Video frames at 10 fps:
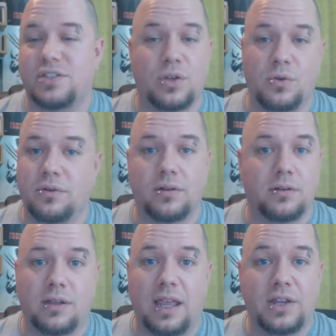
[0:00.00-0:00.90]

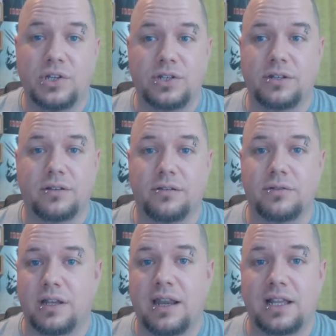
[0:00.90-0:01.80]
soon-ish.
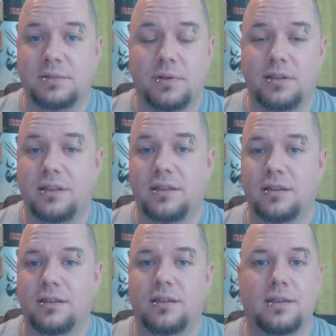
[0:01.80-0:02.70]
Was that next month?
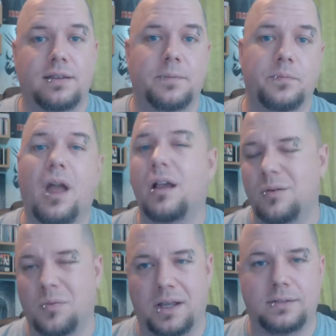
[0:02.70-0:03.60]
I
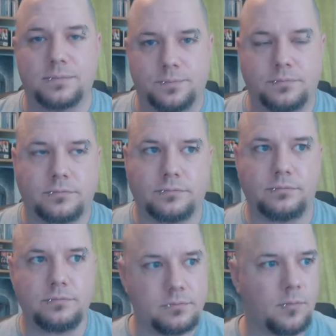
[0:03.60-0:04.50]
can wait.
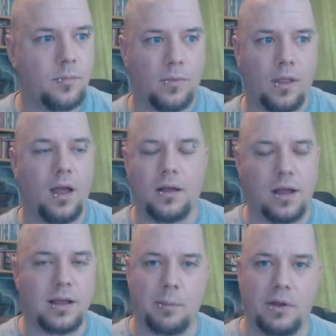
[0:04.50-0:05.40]

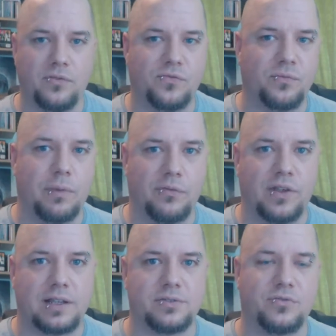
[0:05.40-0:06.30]
I'll get my
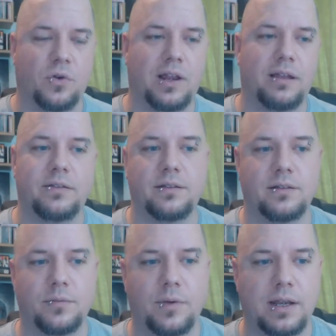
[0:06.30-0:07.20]
fix of Fallout
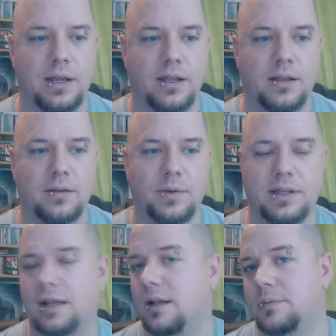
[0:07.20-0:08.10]
when
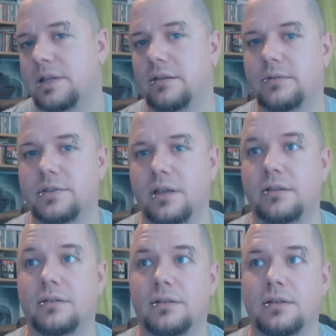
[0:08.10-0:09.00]
that comes out.
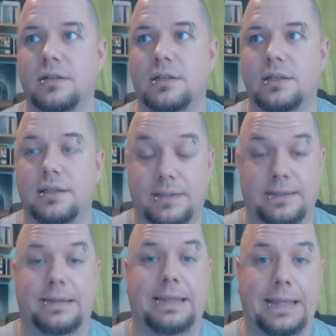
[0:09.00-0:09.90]
So
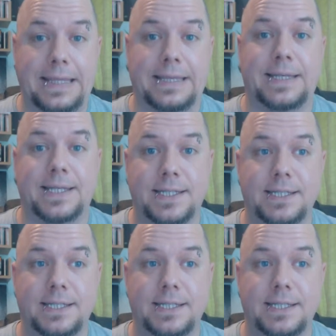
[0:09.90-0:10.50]
yeah,